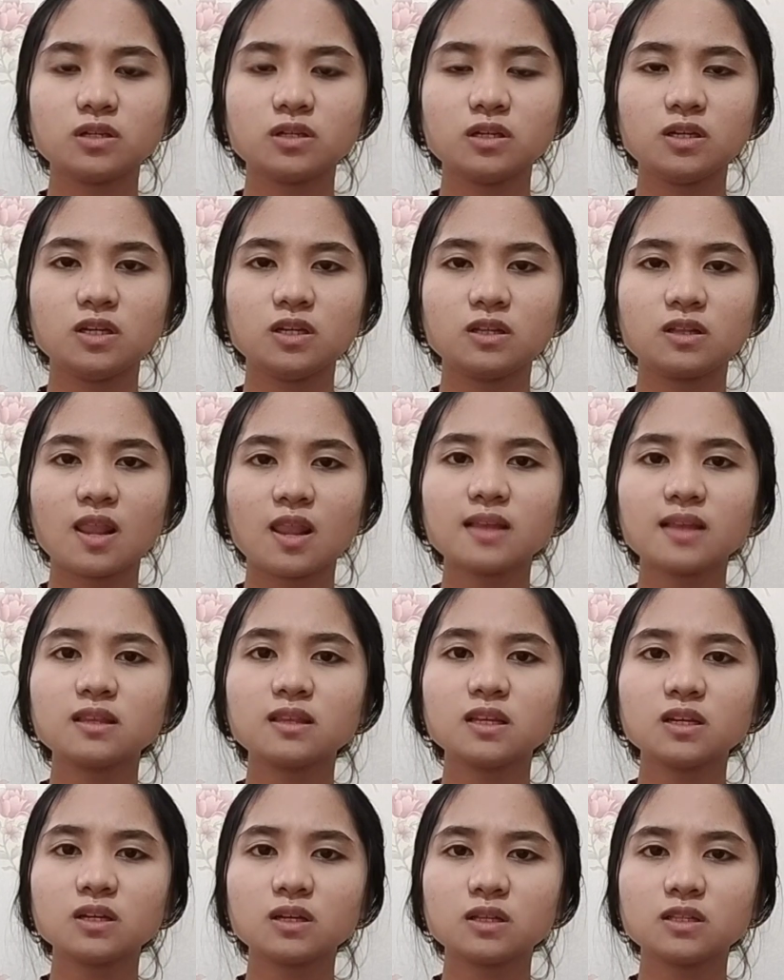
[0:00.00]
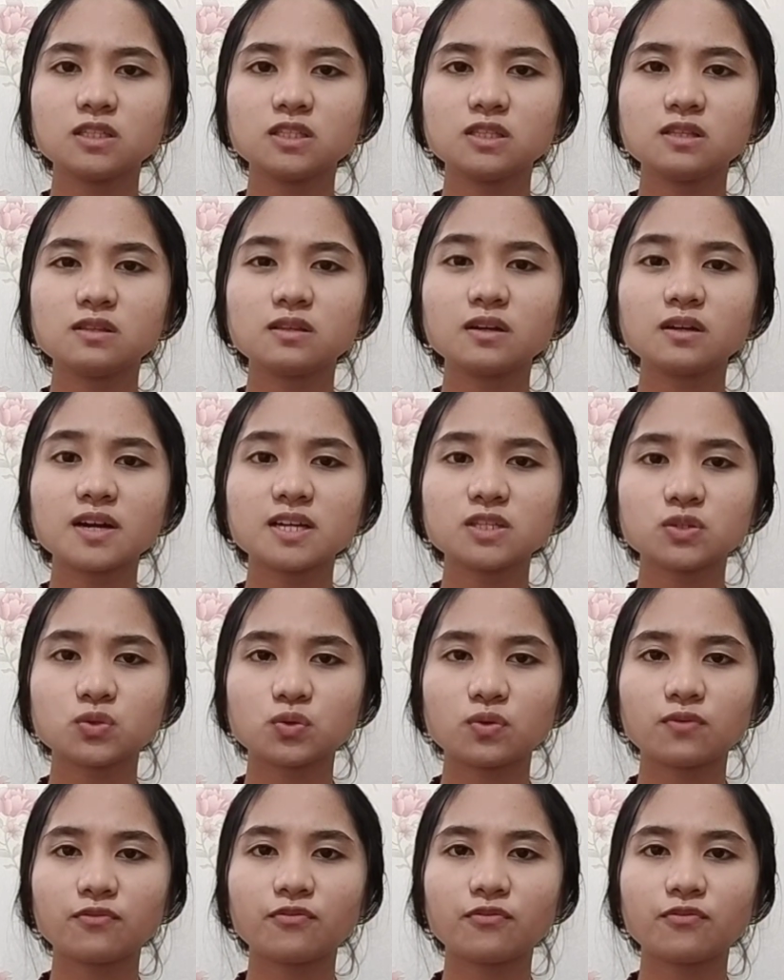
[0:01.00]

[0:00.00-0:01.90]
in Latin literature